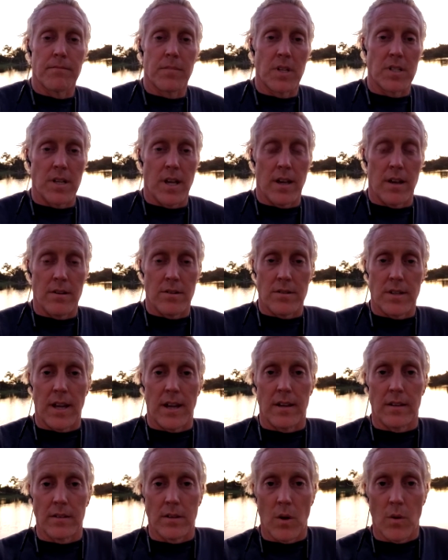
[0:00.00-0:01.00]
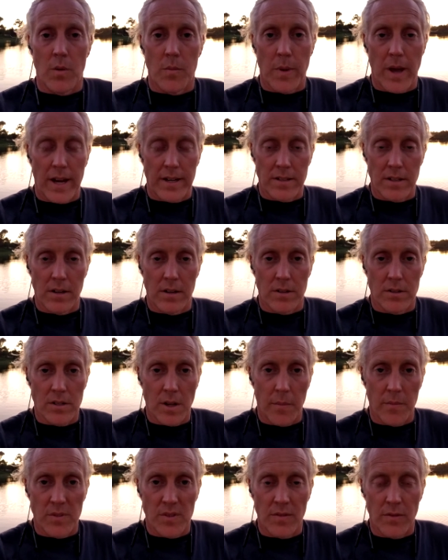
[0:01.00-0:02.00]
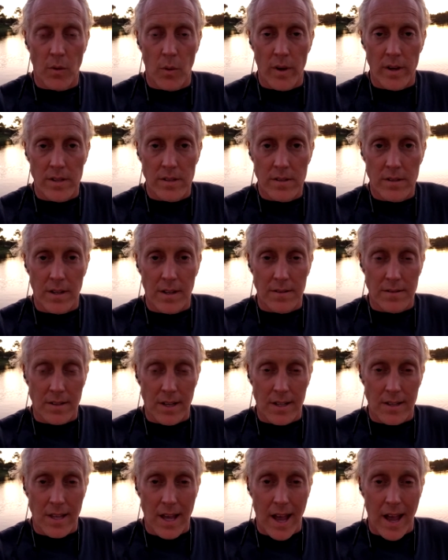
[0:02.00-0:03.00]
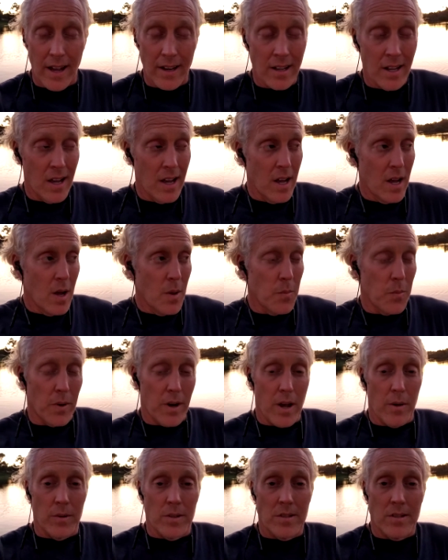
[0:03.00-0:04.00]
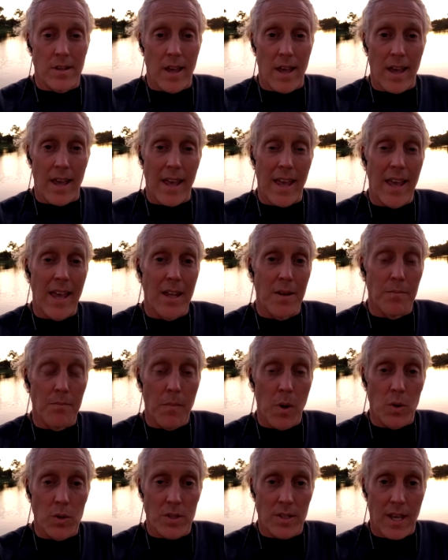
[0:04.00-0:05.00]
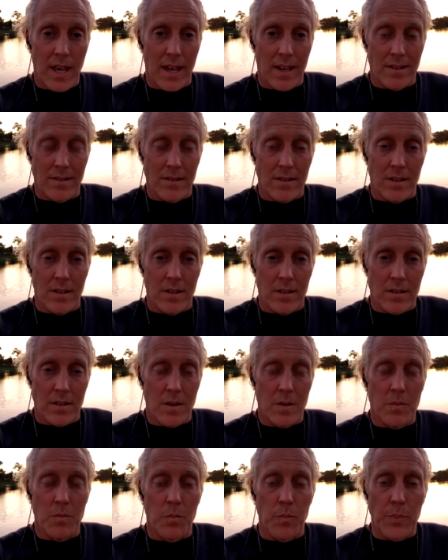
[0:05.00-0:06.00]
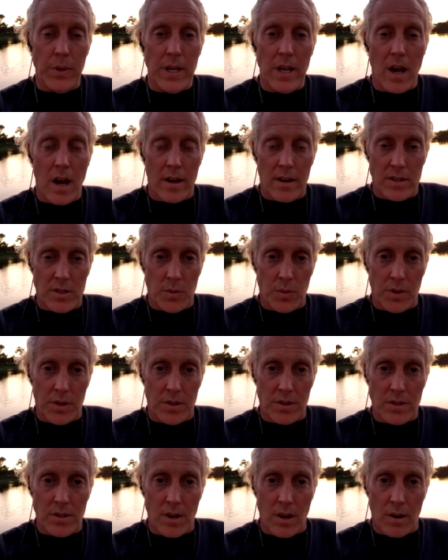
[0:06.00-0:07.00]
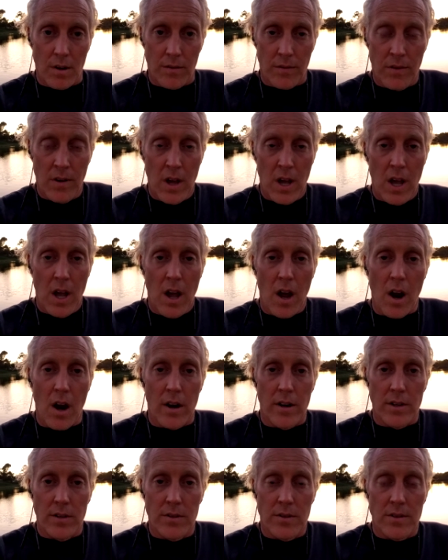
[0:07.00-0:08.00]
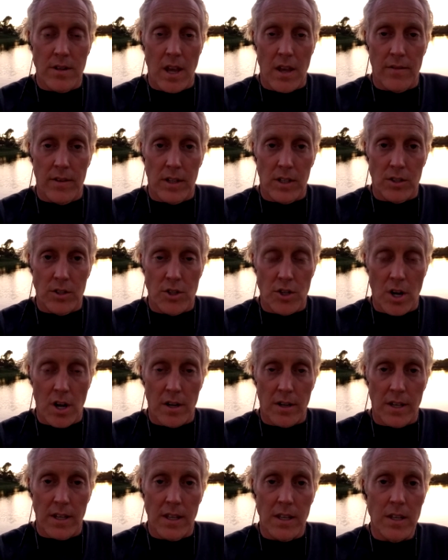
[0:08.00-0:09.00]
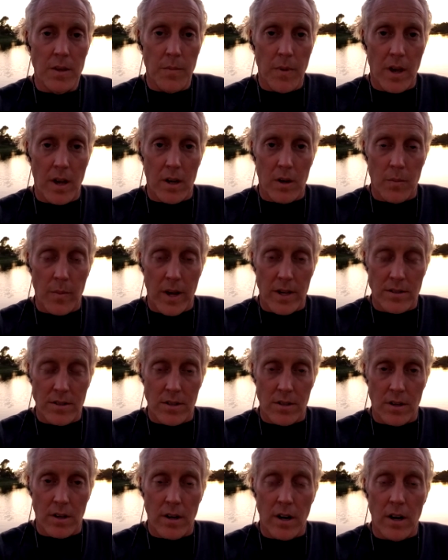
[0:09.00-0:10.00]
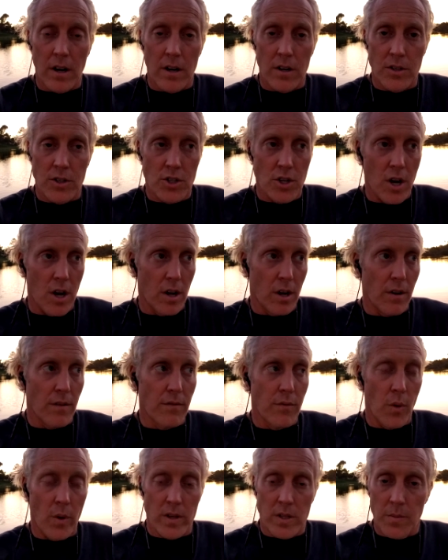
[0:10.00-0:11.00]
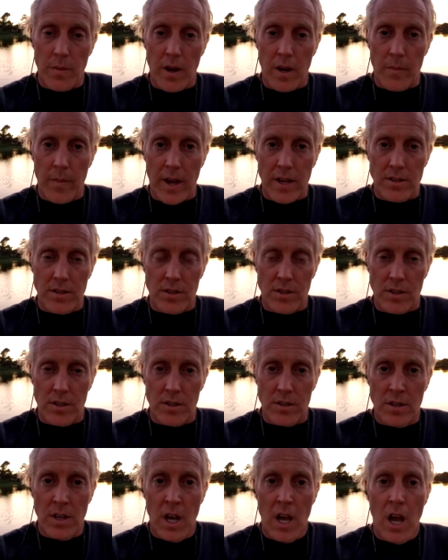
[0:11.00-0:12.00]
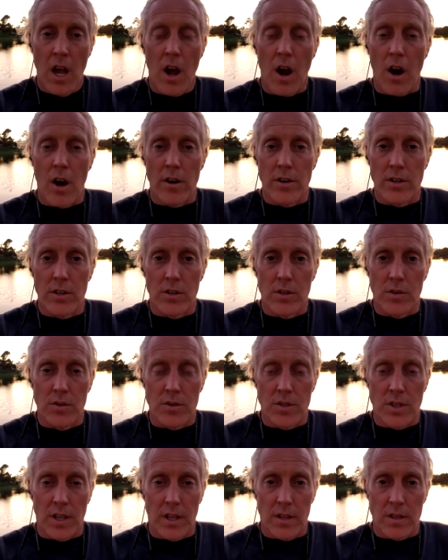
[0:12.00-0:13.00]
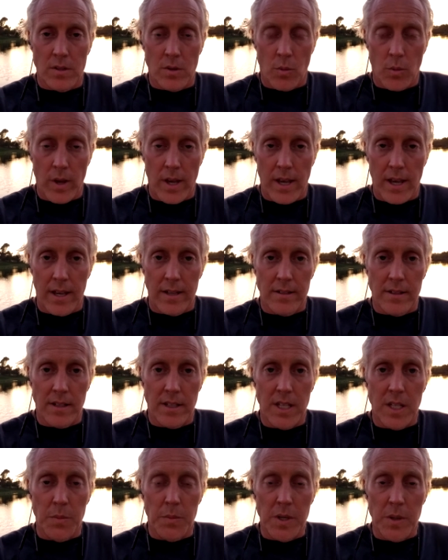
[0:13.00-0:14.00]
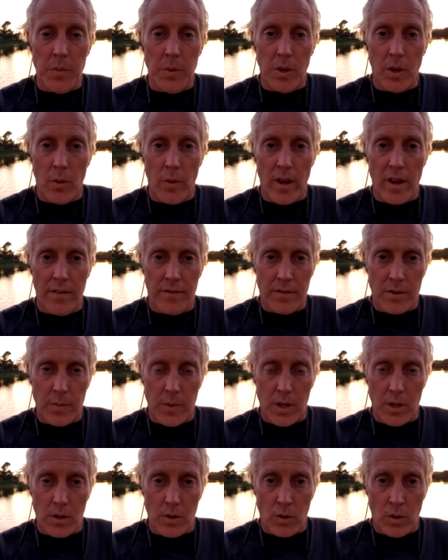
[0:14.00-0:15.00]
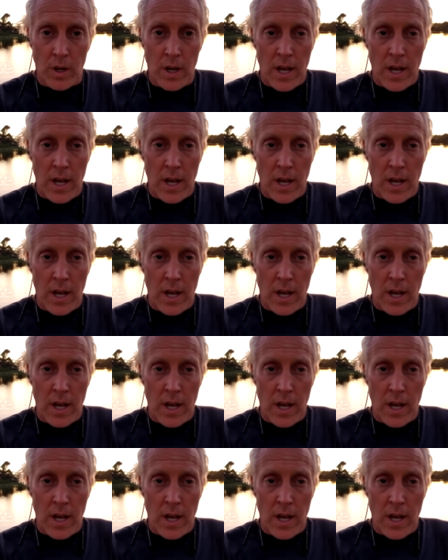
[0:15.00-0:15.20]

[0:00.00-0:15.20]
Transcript: um, I understand going back to hear someone's voice, things like that. But I would say, in most cases, be honest with yourself are you saving junk email message or junk voicemail messages? Are you using it as a way to keep people away from you?